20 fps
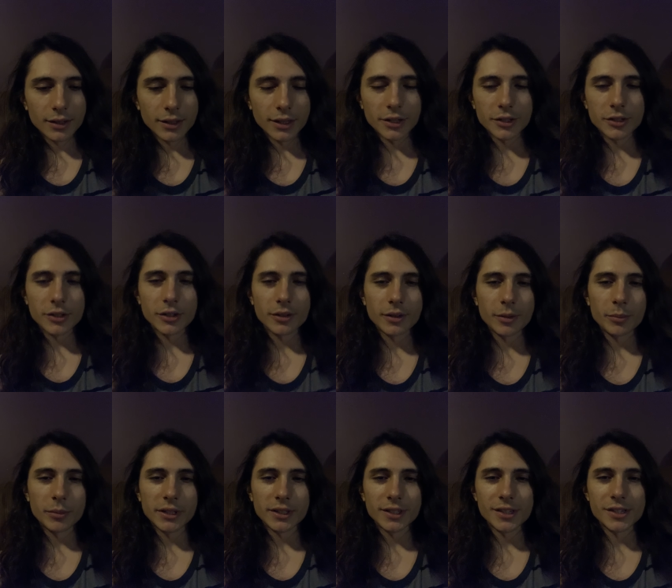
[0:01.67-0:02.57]
Yeah, so I
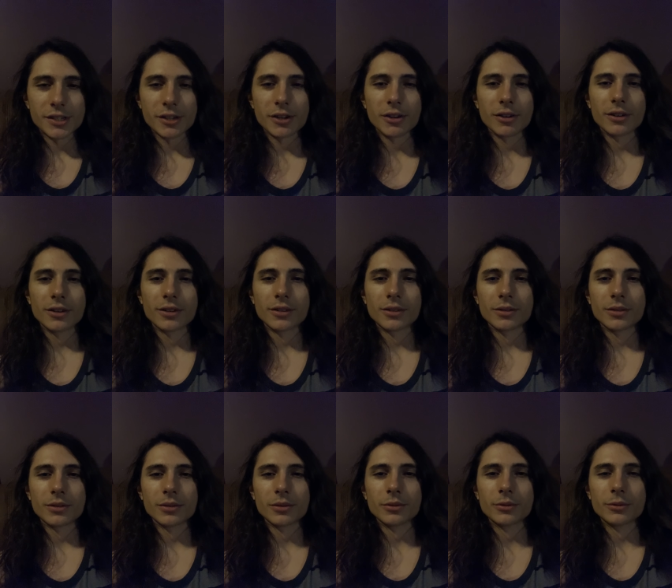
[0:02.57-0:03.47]
met this girl
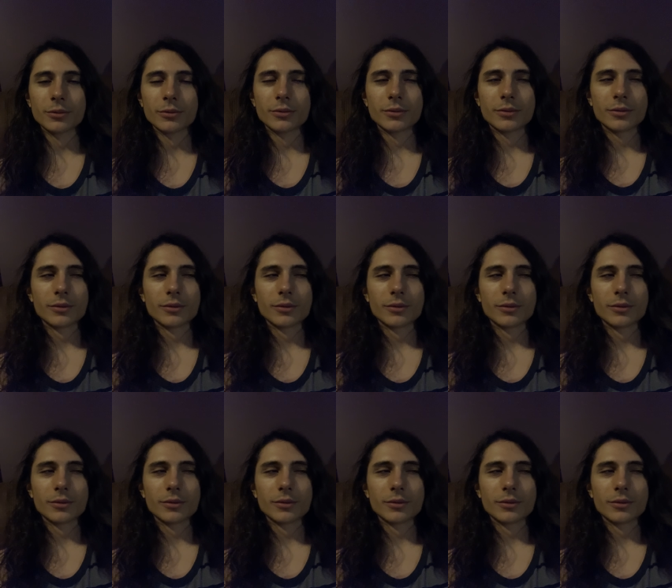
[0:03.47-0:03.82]
who